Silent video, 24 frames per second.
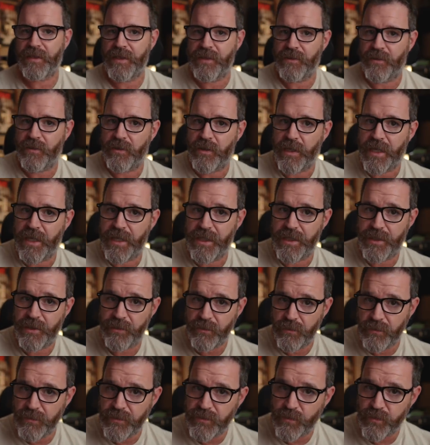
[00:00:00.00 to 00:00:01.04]
either a
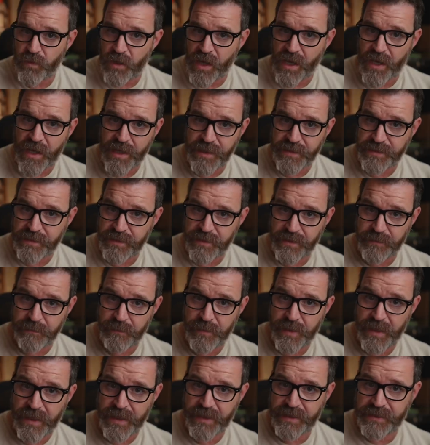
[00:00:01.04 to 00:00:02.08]
huge rise in
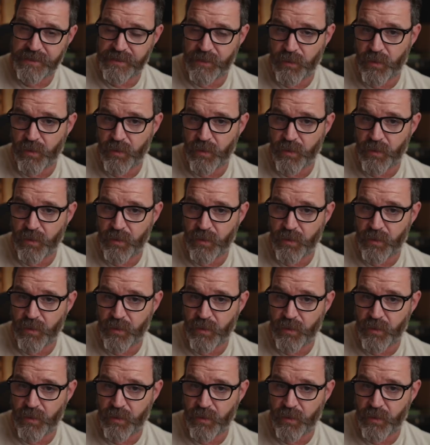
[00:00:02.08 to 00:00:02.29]
bass